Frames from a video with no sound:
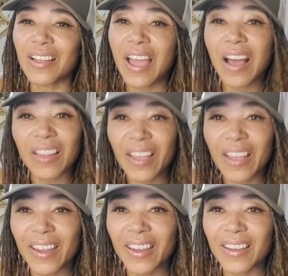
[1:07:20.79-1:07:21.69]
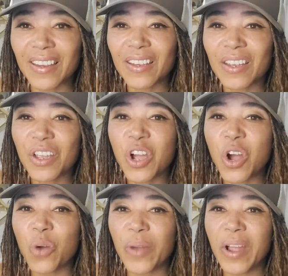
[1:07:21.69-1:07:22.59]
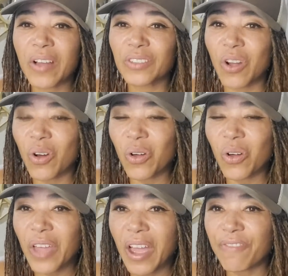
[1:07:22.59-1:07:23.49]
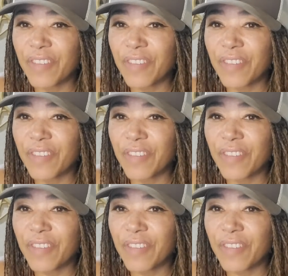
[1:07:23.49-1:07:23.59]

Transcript: L A around all that